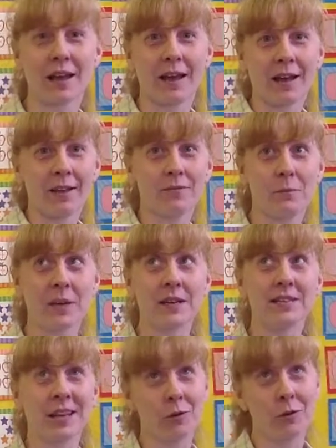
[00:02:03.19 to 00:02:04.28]
I've been at
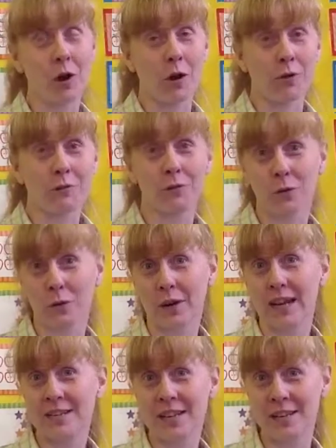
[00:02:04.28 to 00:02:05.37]
Sacred Heart for
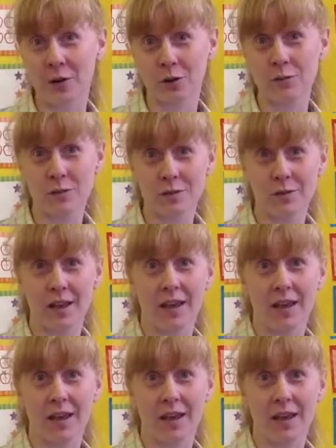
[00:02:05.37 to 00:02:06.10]
18 years,